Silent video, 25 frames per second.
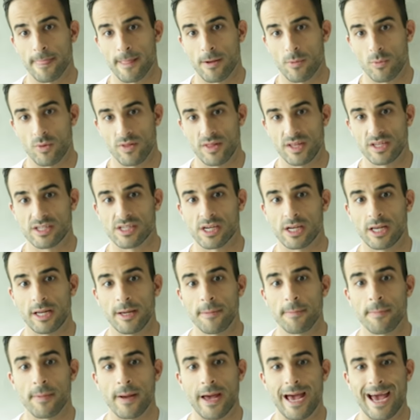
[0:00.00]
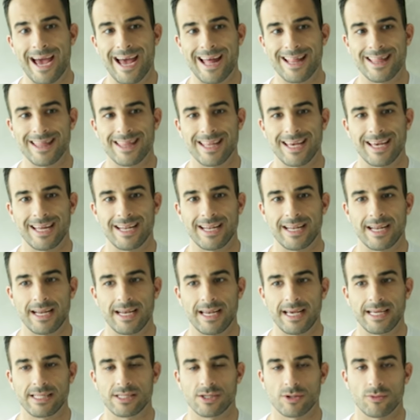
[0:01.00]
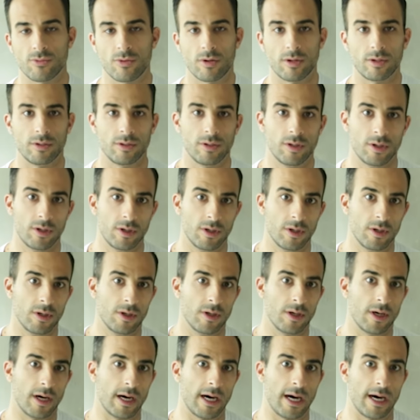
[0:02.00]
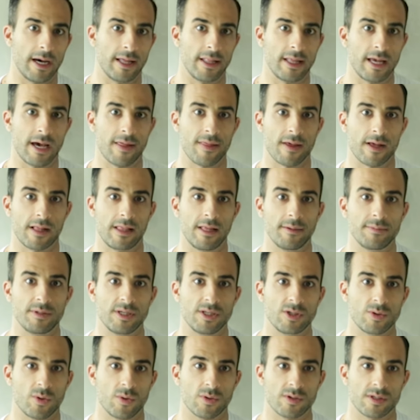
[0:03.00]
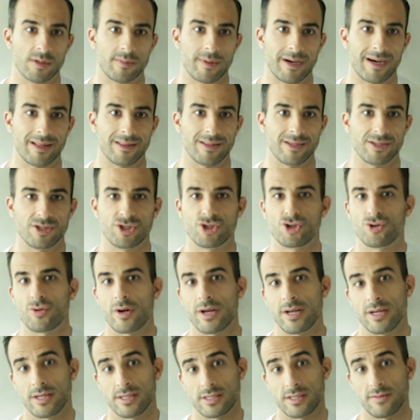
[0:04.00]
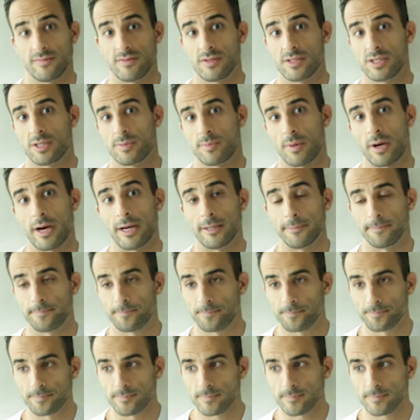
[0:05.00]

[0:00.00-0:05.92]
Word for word: with this clip, and then later on in the other clips he talks about the straightness of the spine,